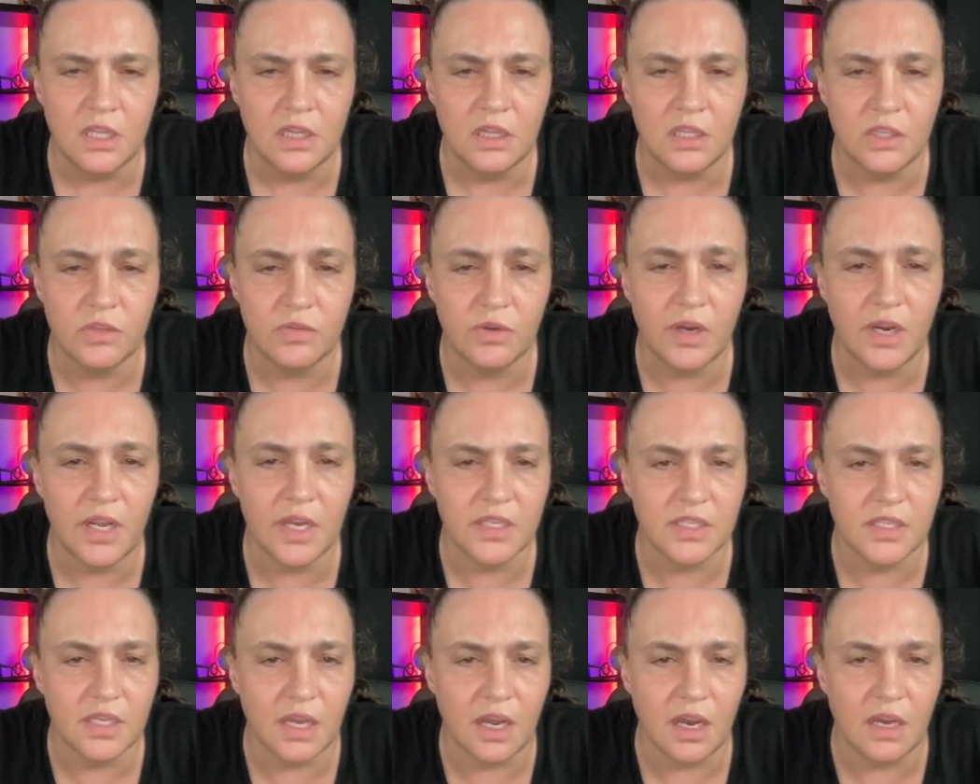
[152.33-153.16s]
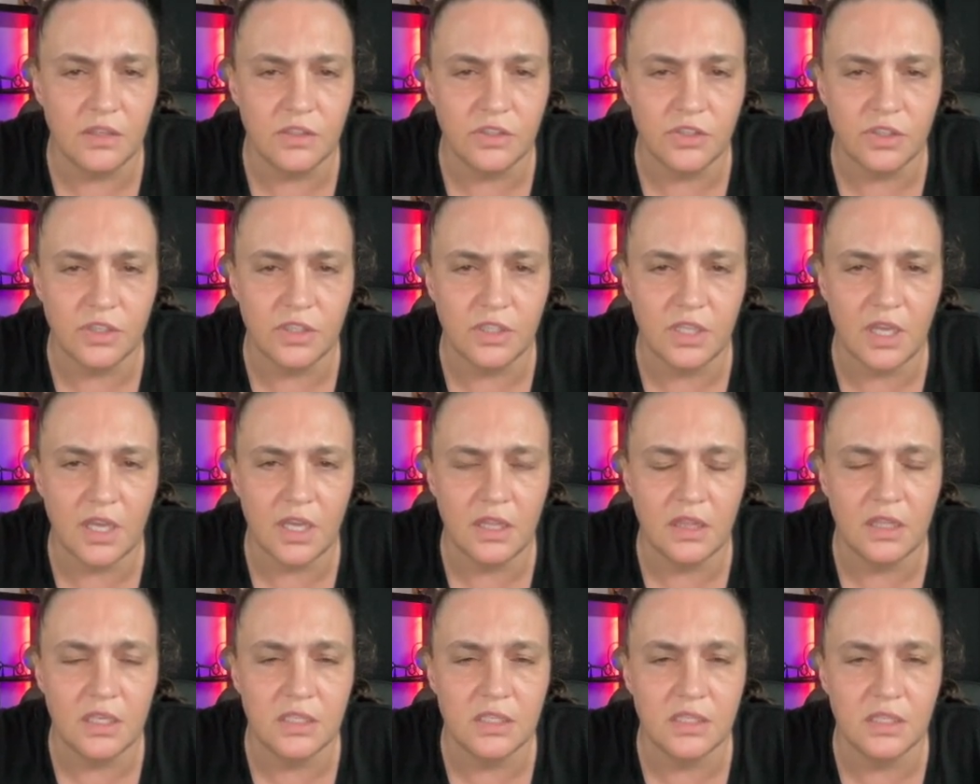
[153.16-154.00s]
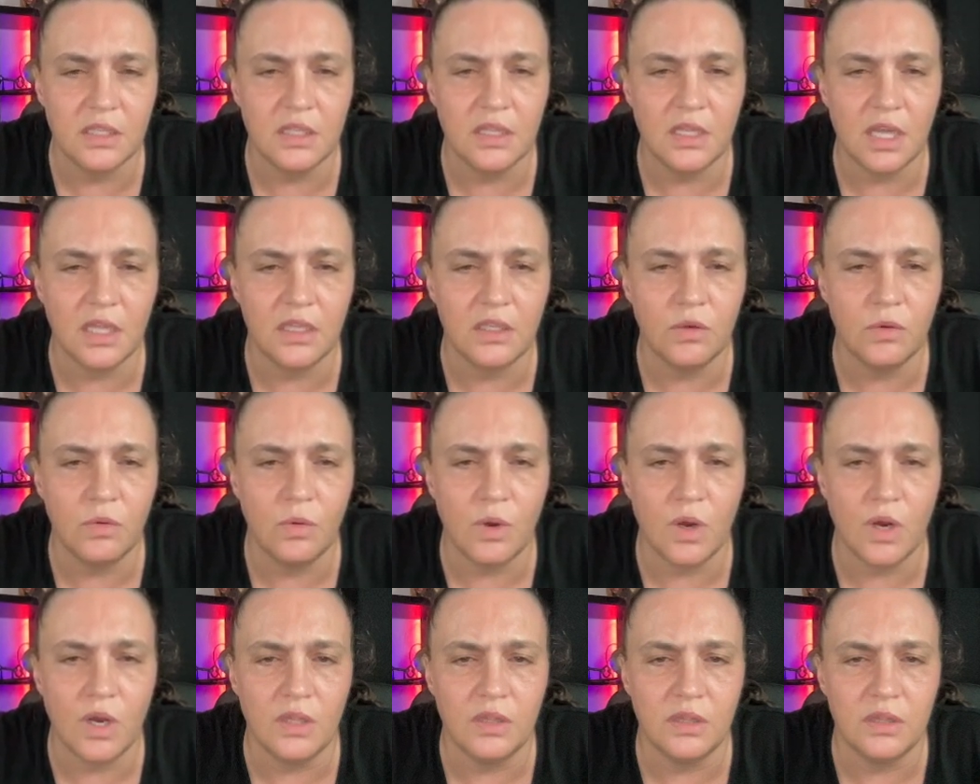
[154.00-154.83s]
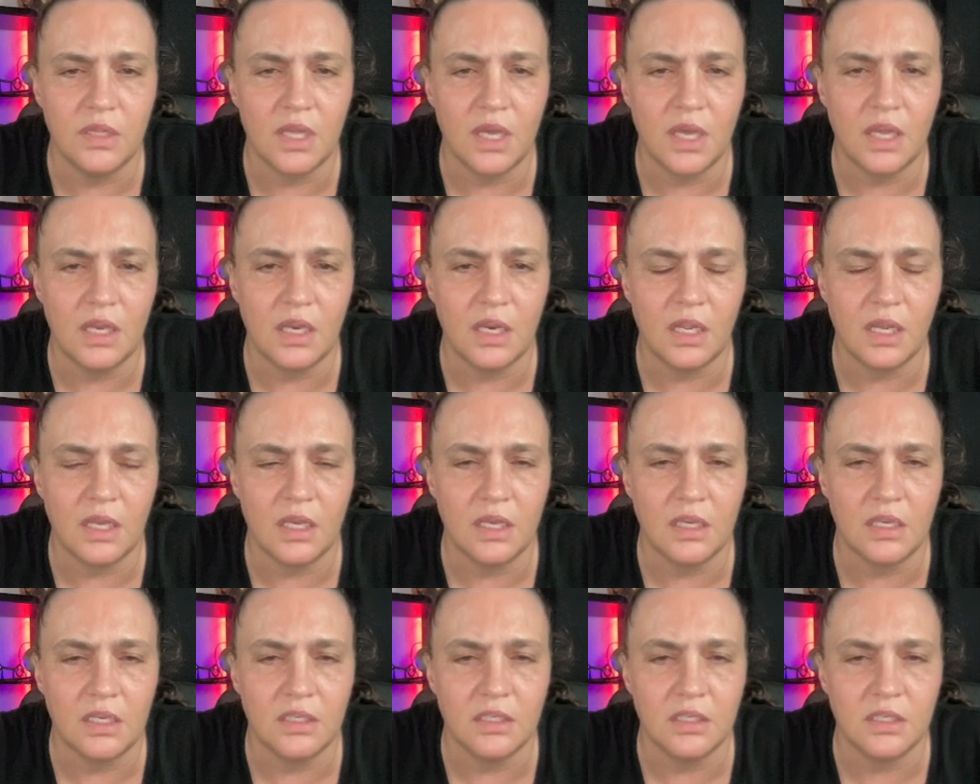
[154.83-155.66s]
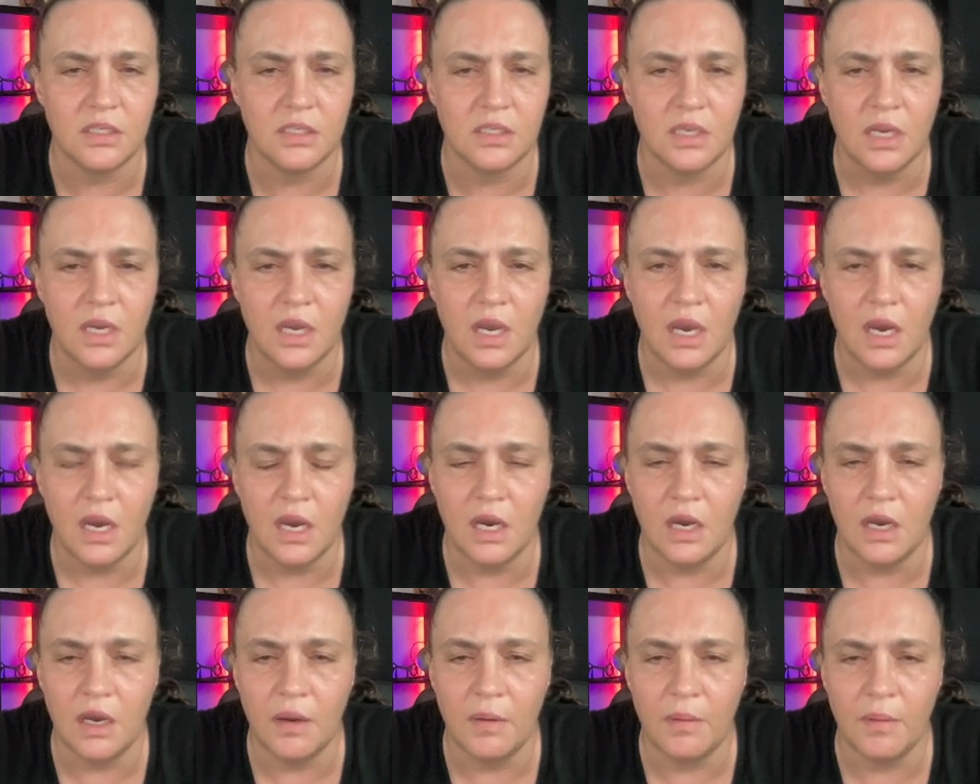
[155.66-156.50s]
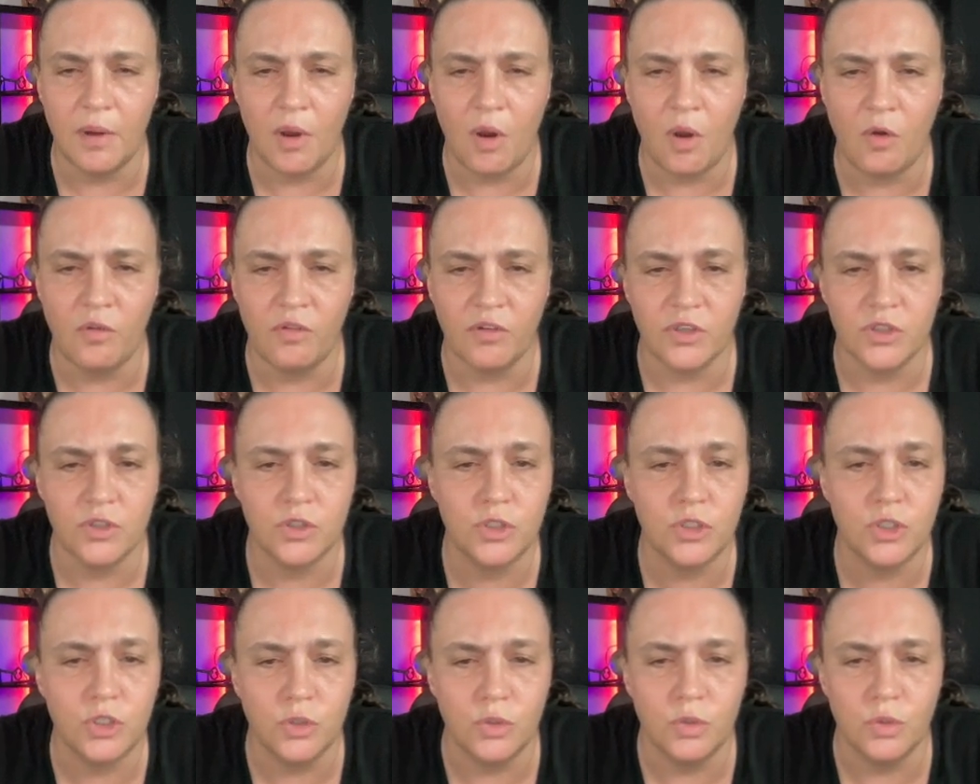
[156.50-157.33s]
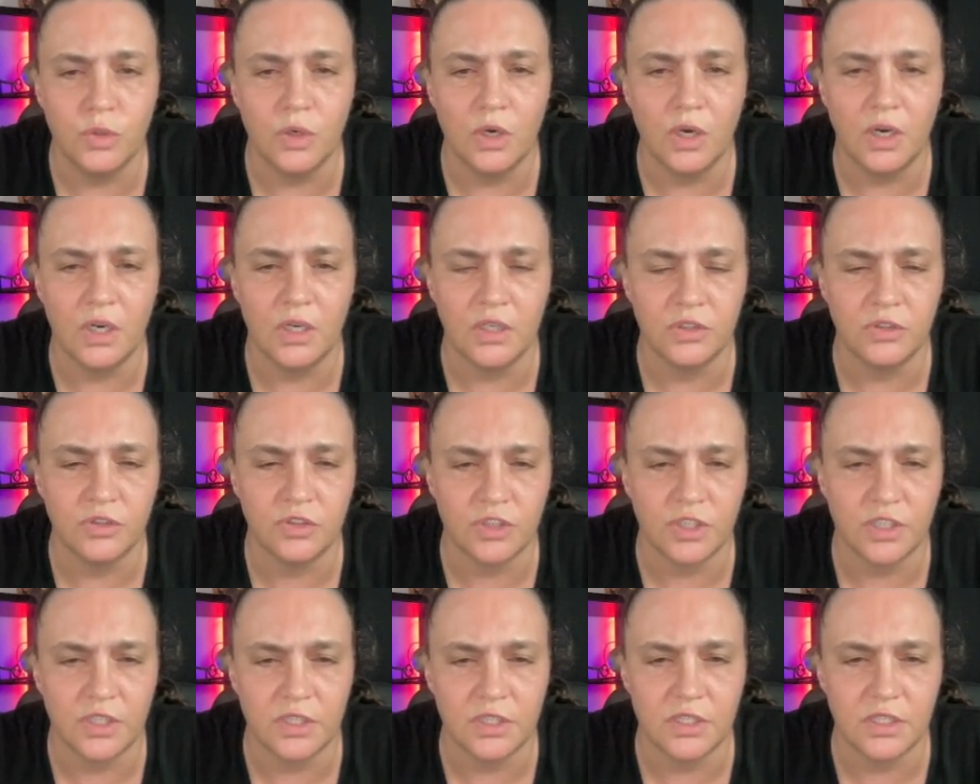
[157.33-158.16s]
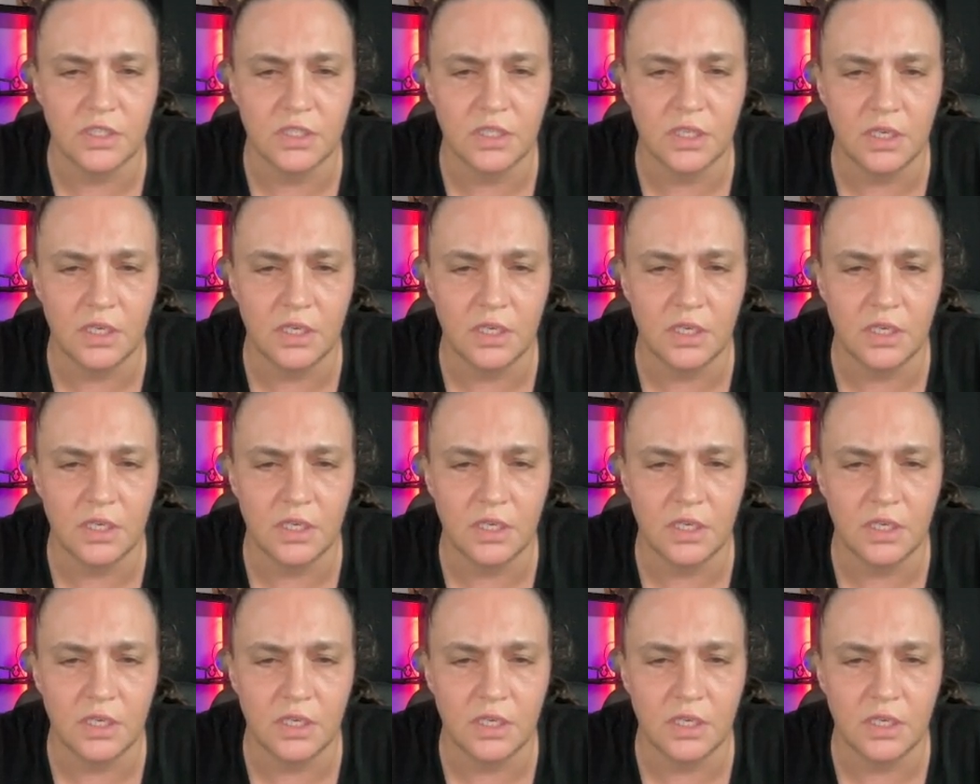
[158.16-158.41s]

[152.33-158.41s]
This one has 100, and there's another one that is over 200.